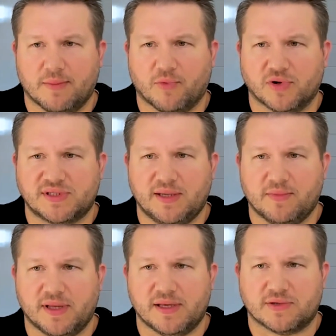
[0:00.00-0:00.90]
more
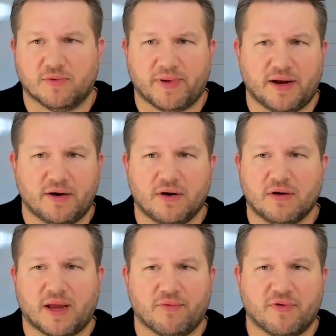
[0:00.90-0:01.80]
seamless or
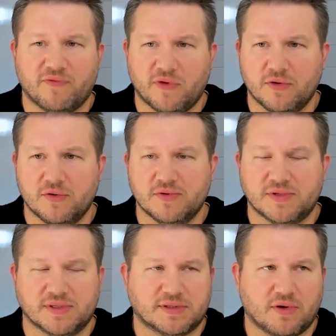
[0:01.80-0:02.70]
better, get
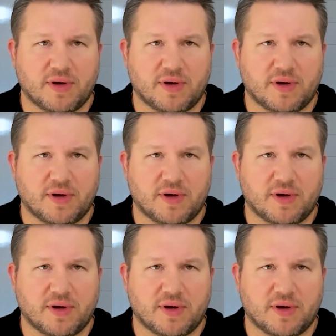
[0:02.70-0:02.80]
reviews and so